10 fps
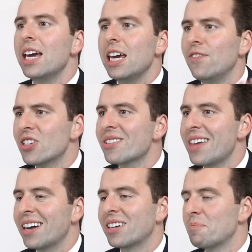If you're
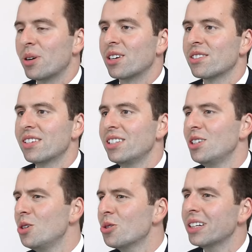there in
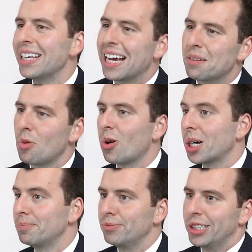person, you usually get a
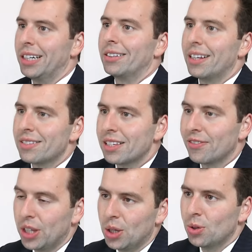more
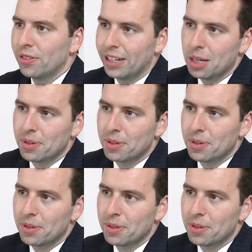realistic view of any